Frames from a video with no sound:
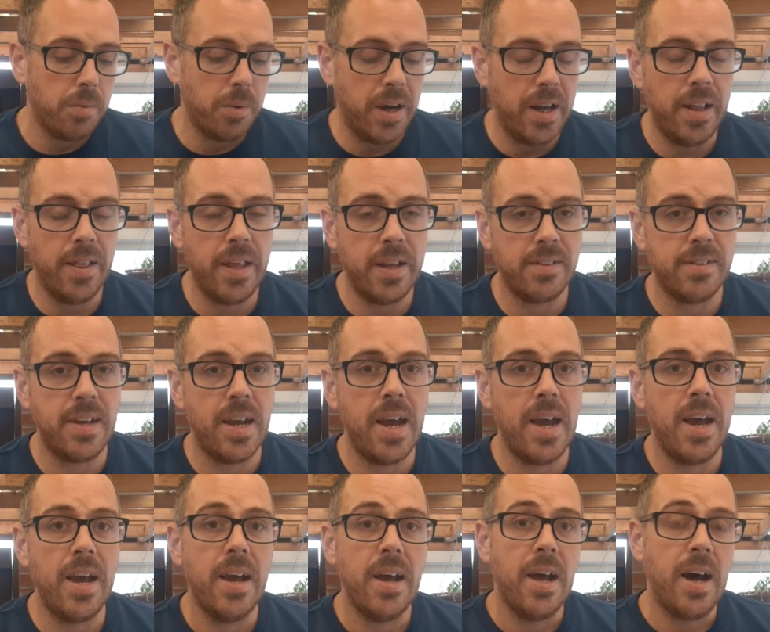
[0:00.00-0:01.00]
Where this
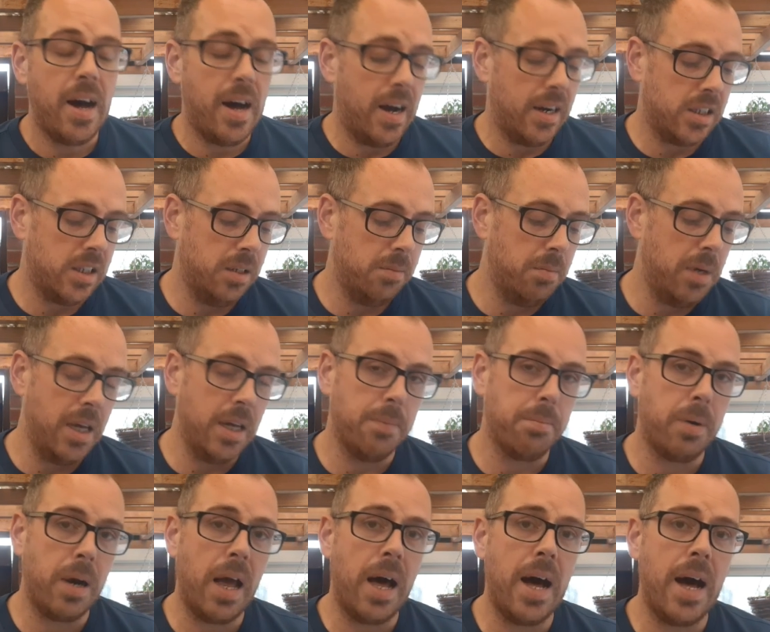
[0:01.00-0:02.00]
year I actually made
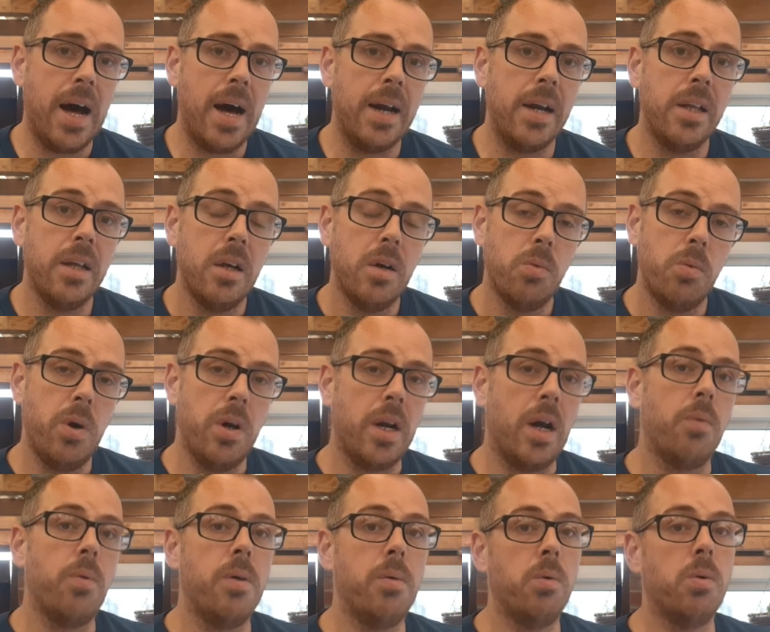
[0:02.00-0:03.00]
a plan
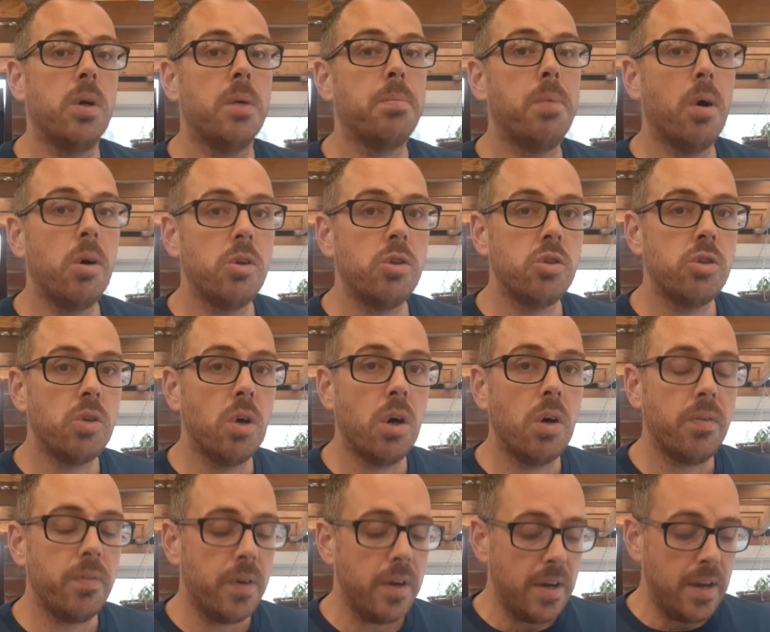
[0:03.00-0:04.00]
where we were going to put
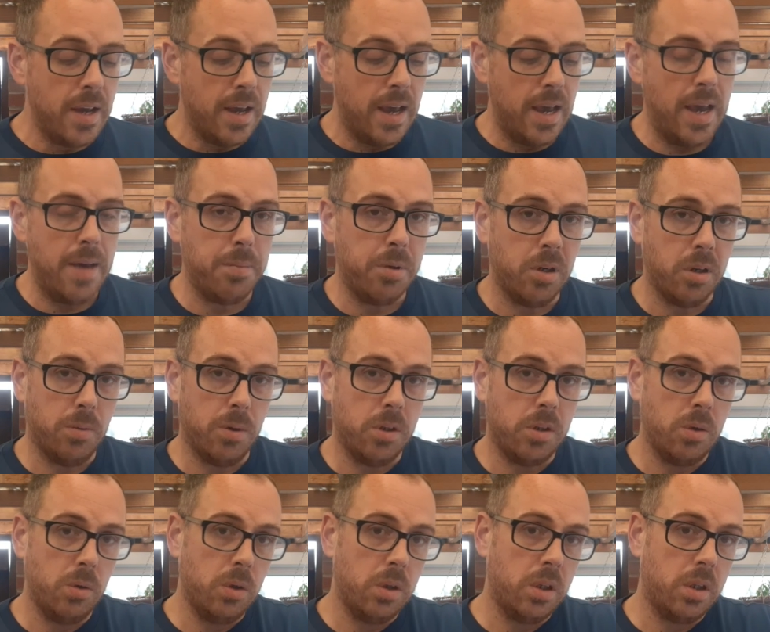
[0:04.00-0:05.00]
stuff, because I
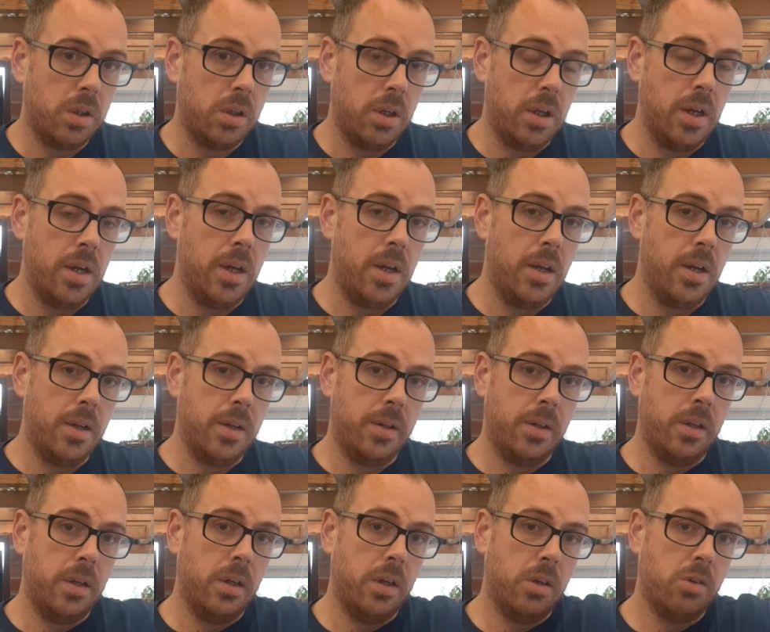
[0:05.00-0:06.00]
want to do
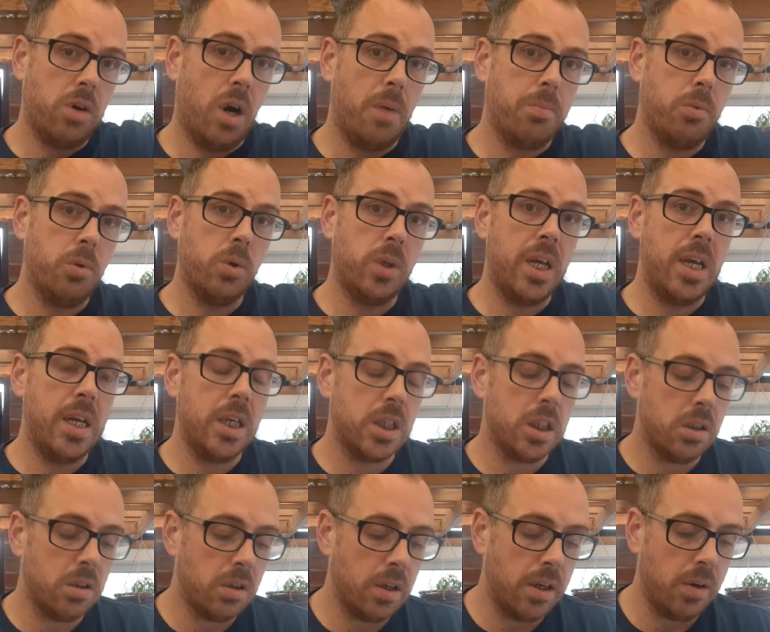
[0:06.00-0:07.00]
the crop
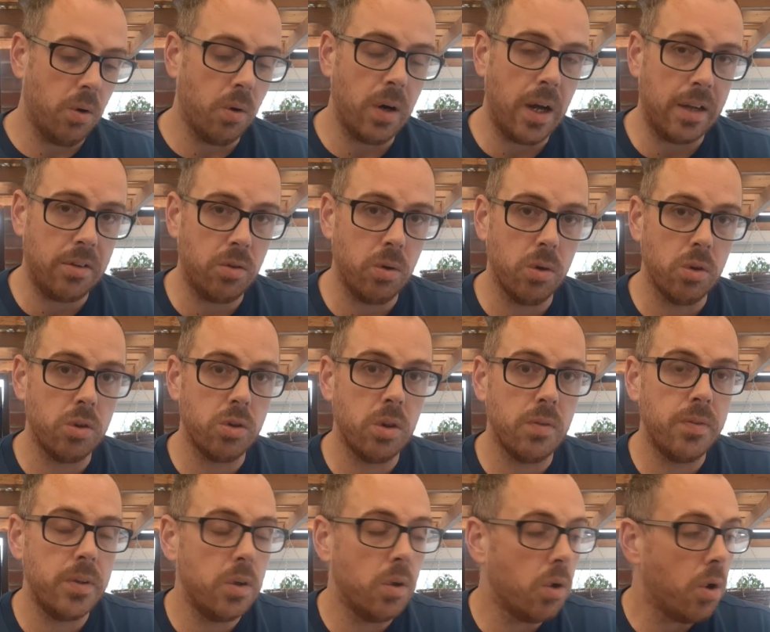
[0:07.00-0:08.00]
rotations and all that sort of
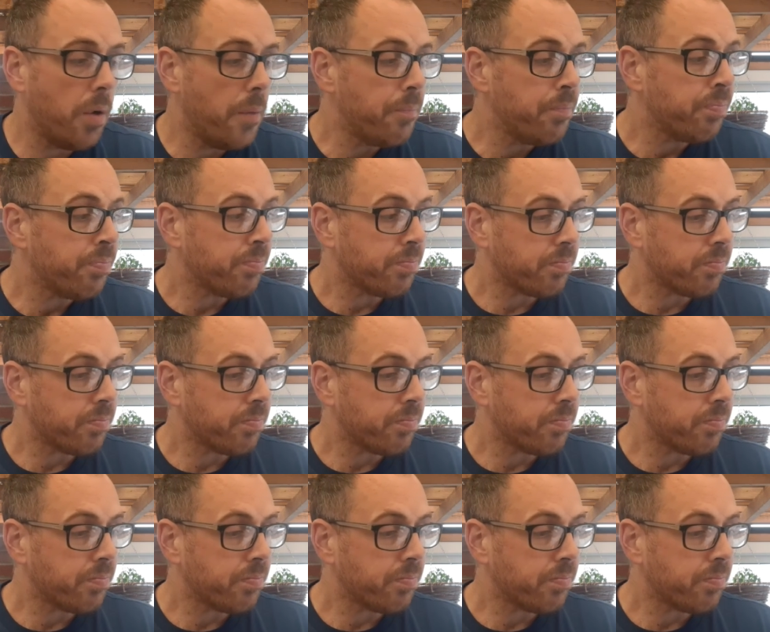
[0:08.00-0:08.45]
stuff, you know.